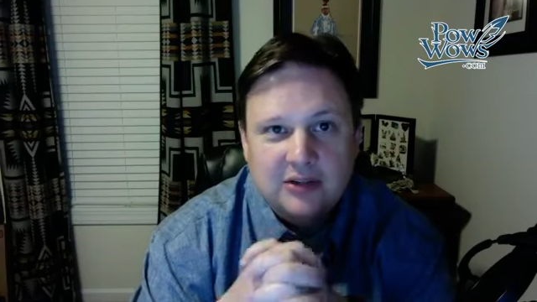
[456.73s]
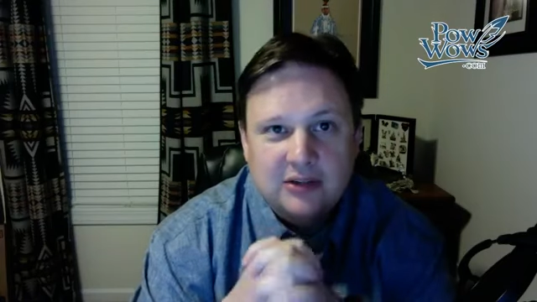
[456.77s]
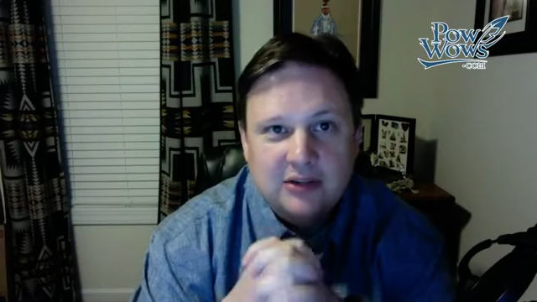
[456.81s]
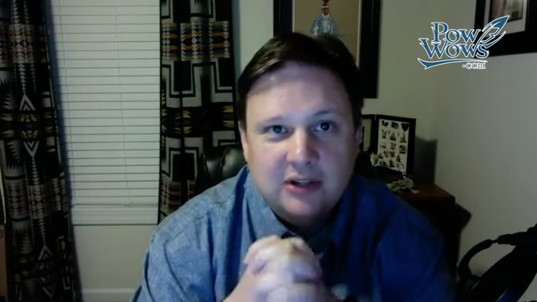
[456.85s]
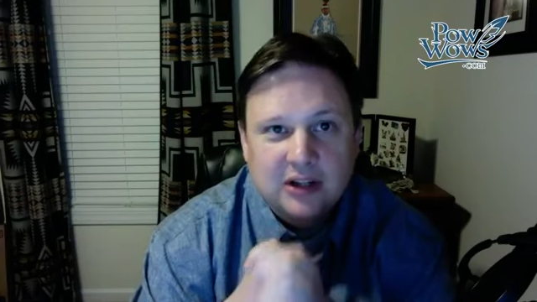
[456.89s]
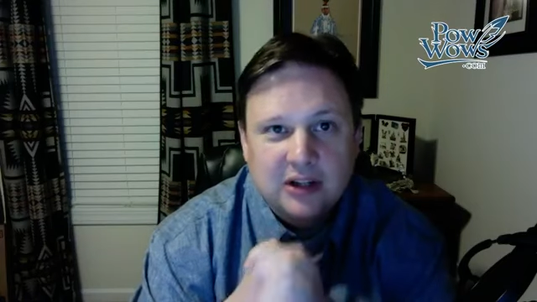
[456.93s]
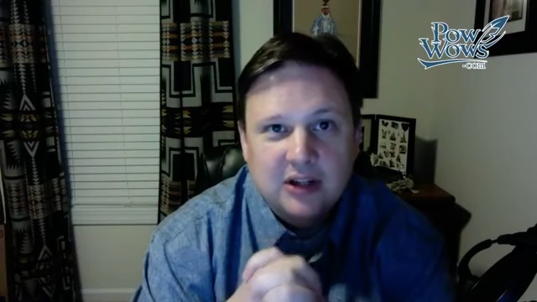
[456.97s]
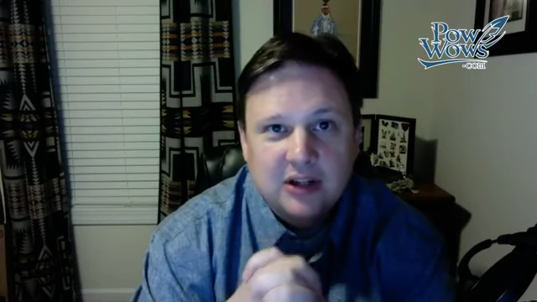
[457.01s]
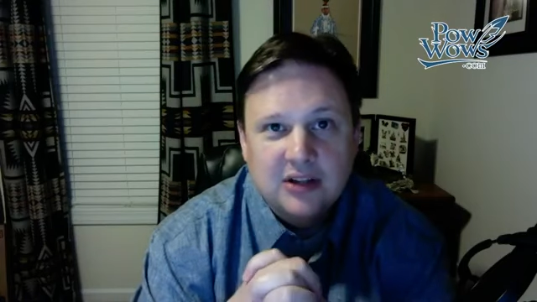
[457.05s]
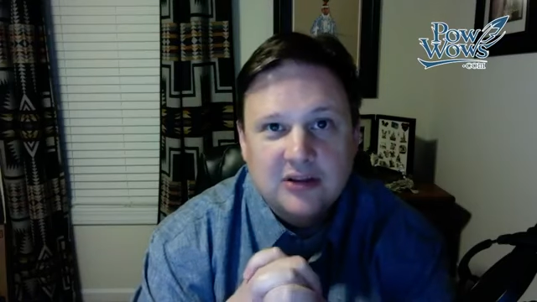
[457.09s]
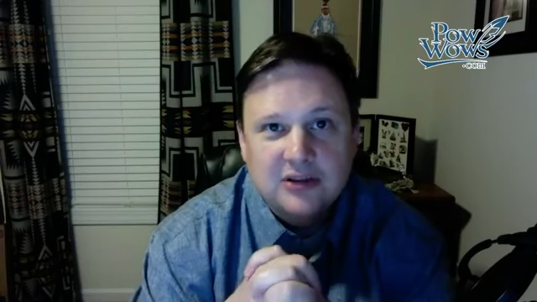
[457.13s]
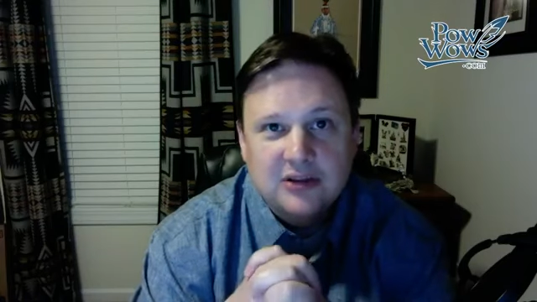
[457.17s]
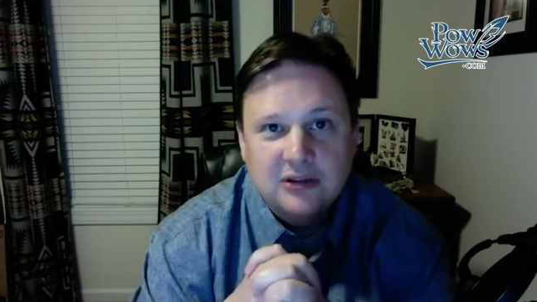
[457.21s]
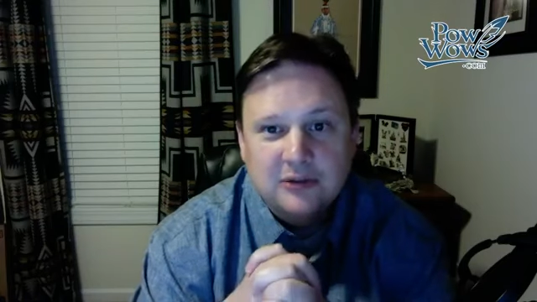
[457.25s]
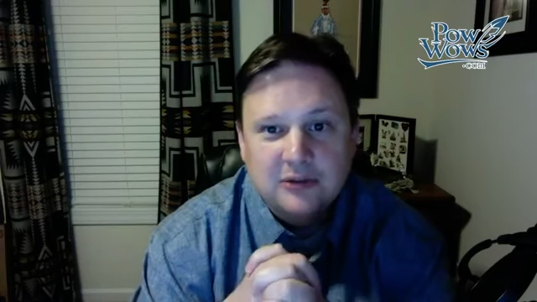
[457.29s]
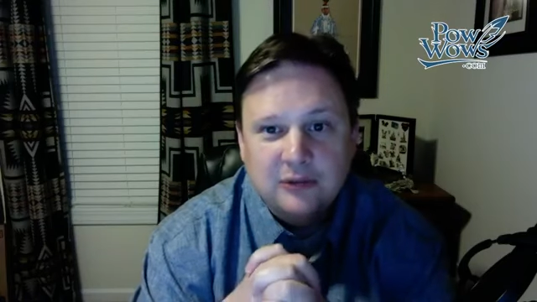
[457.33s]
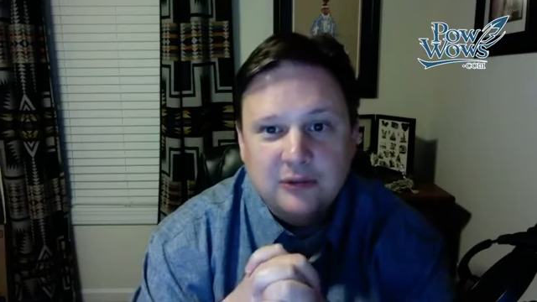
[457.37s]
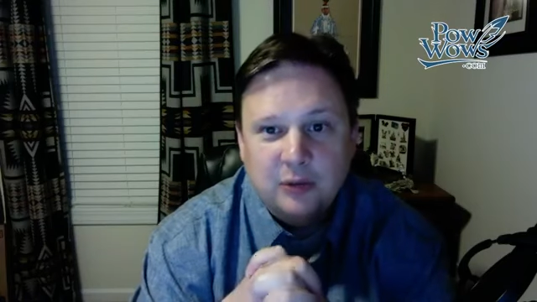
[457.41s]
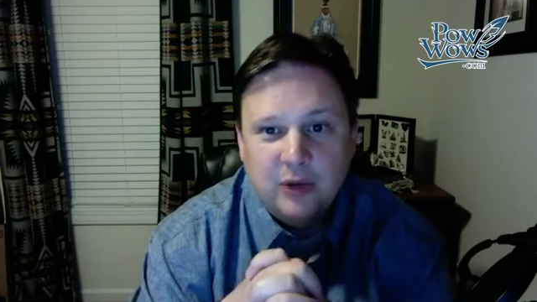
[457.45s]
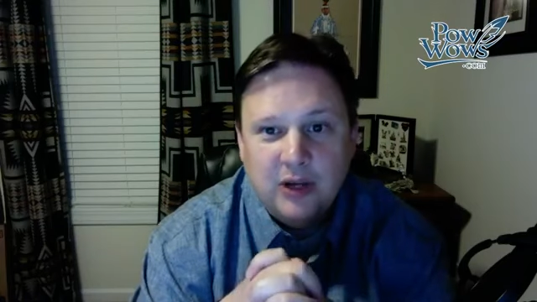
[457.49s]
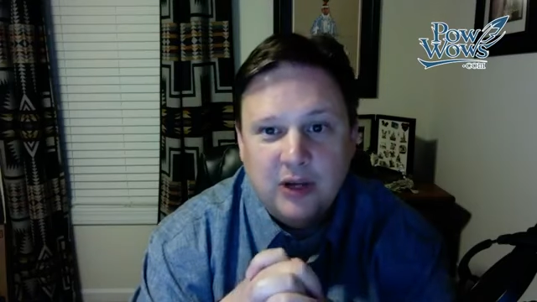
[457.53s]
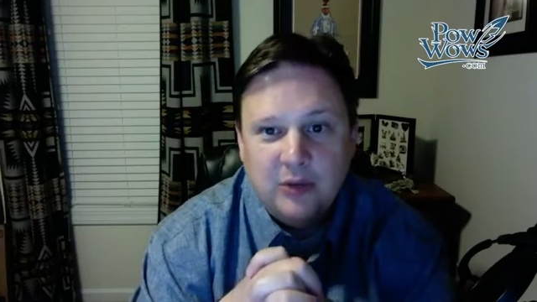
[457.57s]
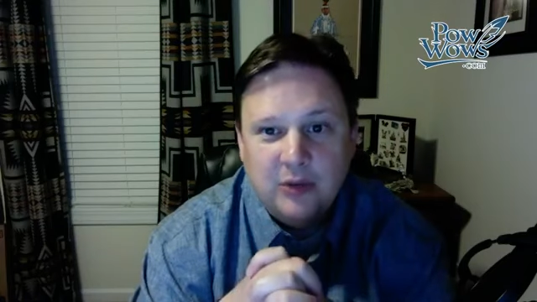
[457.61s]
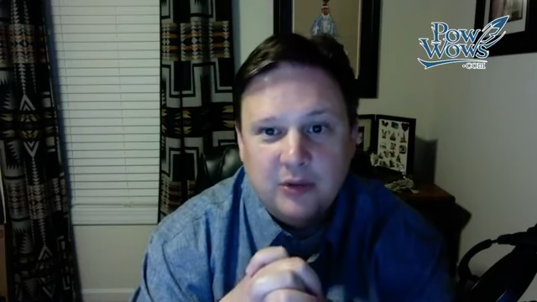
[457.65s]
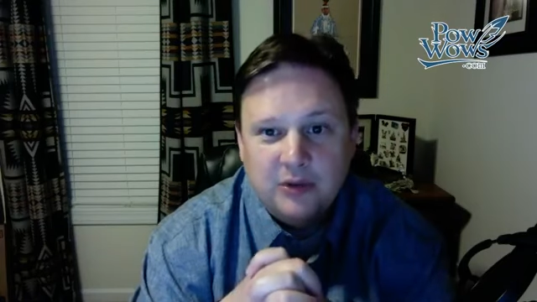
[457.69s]
Tons of
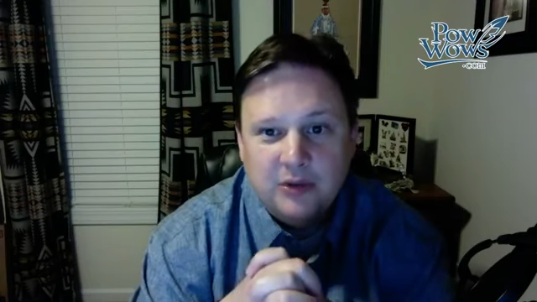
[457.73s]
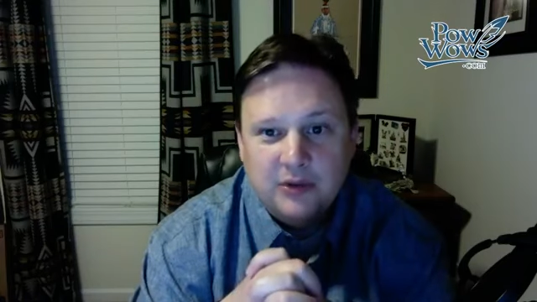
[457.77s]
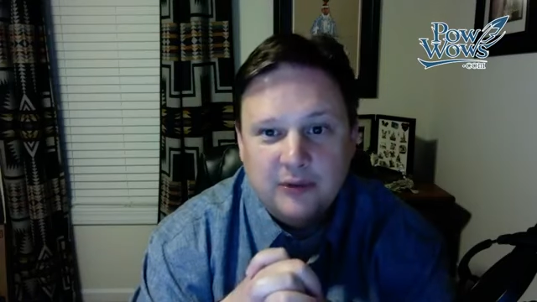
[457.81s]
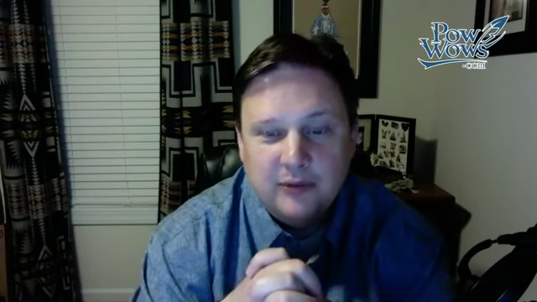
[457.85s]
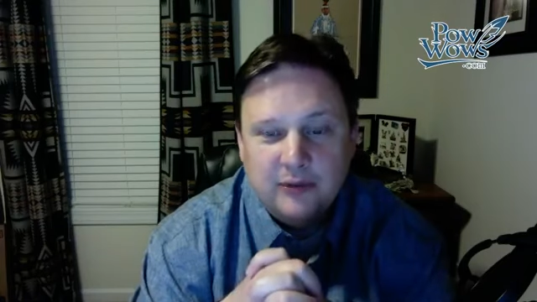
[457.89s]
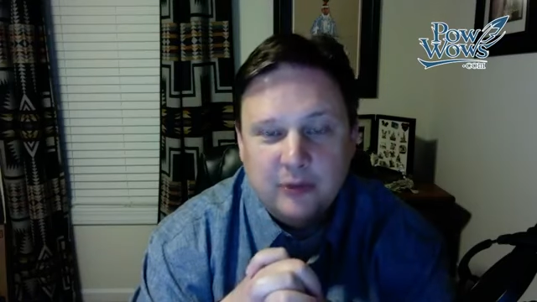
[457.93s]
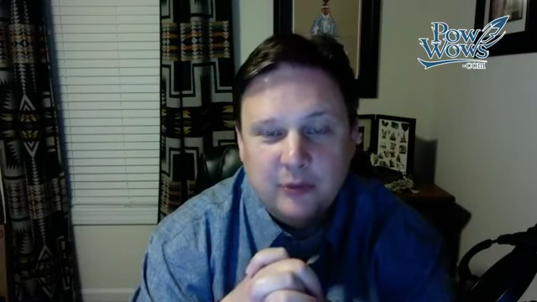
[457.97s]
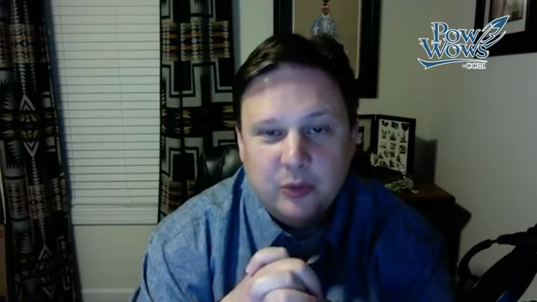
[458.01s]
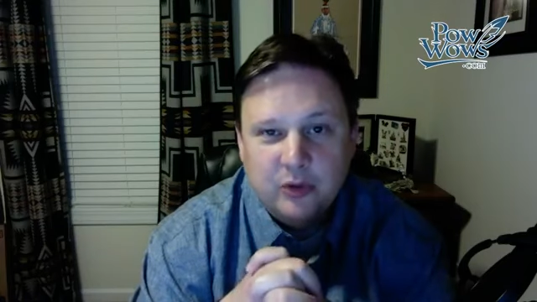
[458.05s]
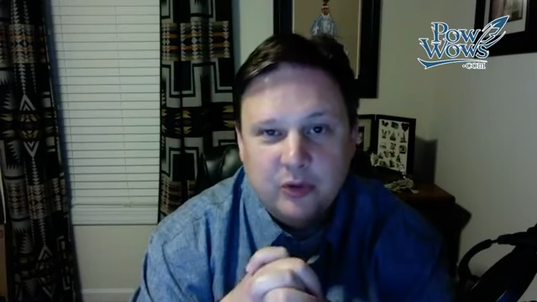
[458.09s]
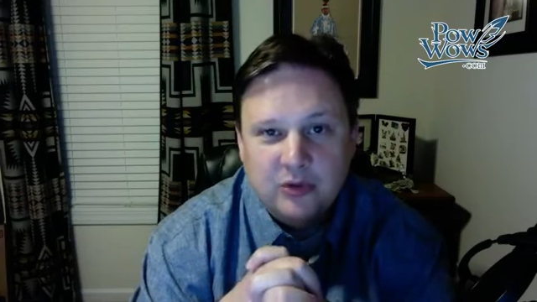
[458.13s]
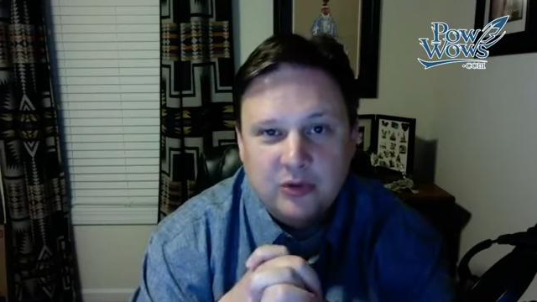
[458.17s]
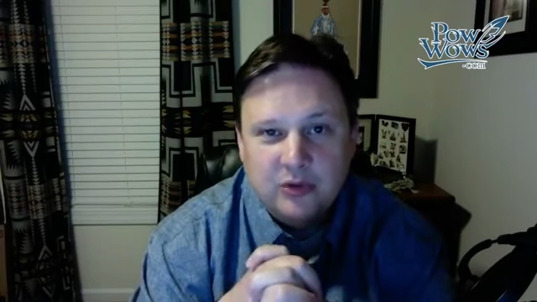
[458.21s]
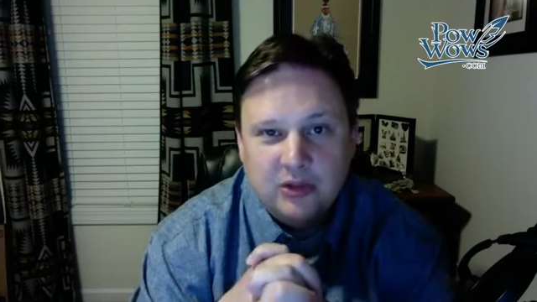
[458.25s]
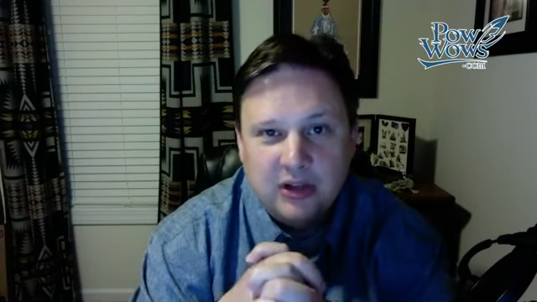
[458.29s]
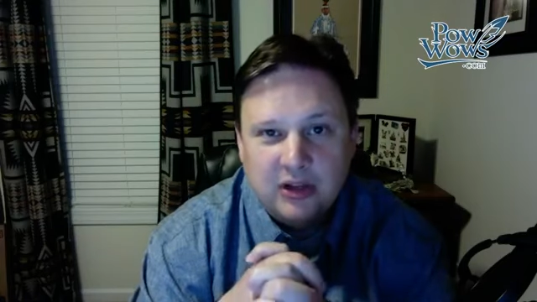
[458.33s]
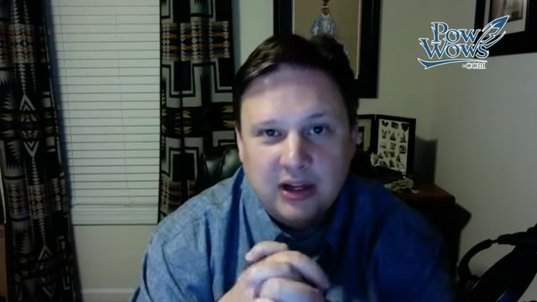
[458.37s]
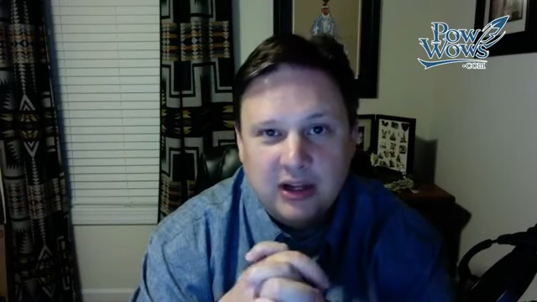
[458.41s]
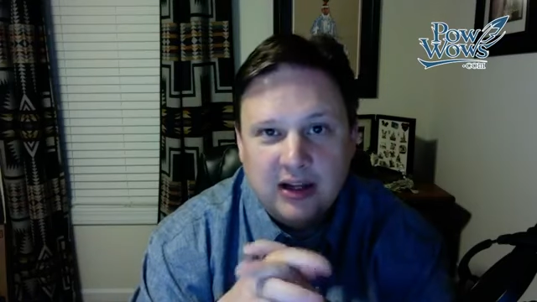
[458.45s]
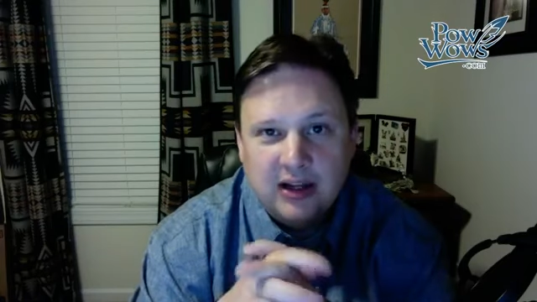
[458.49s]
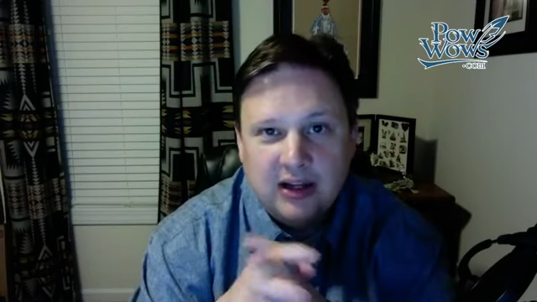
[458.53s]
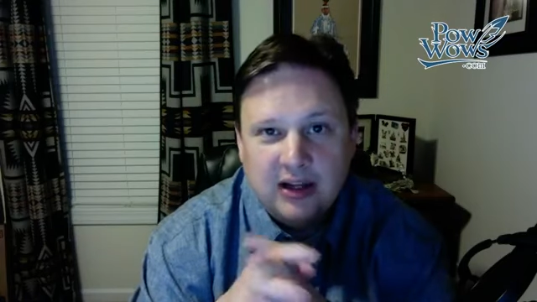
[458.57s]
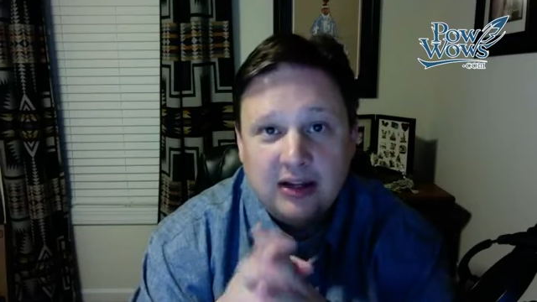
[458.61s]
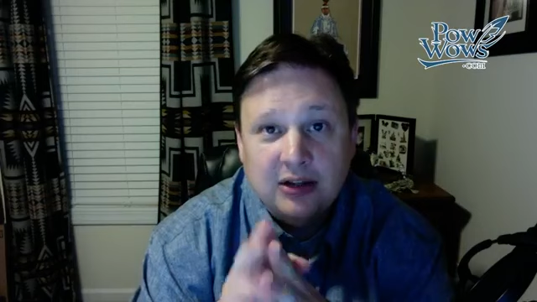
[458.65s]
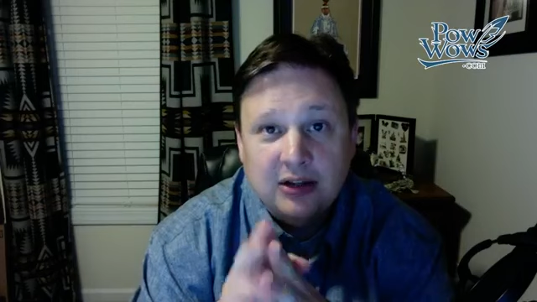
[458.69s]
great ones for 4th of
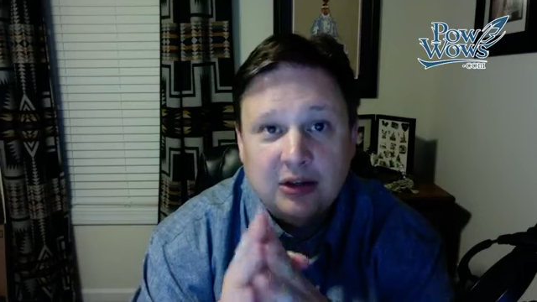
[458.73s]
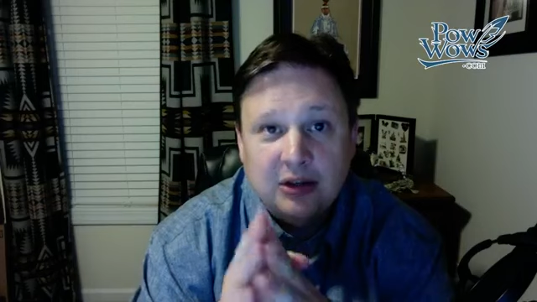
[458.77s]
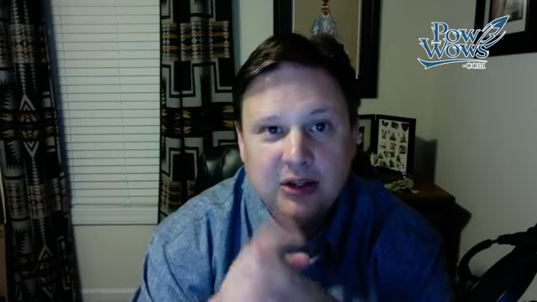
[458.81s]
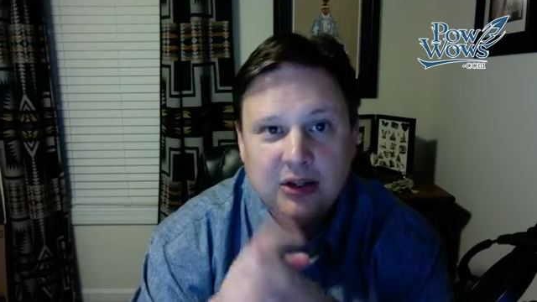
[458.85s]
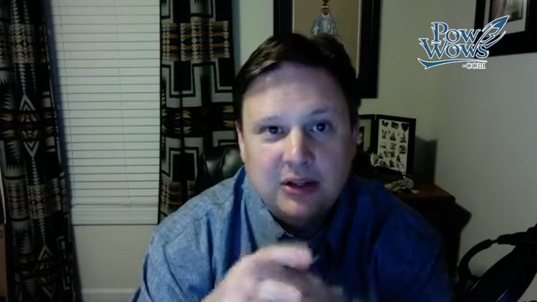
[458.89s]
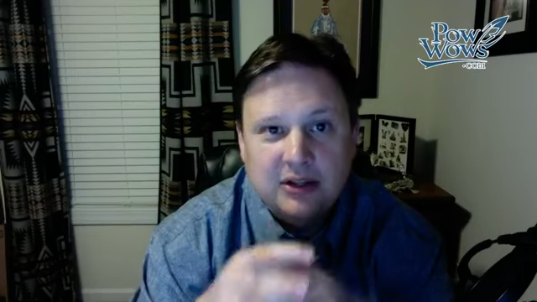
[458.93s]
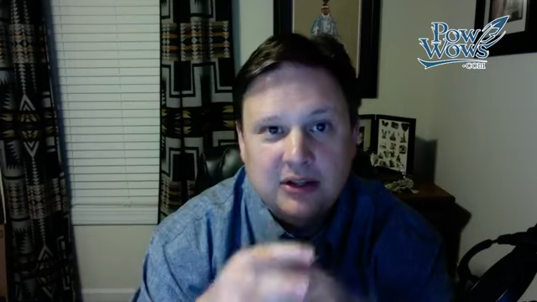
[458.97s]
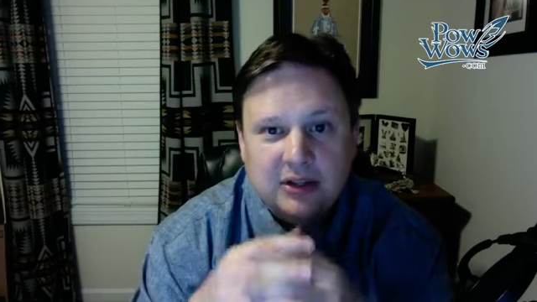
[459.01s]
July. I know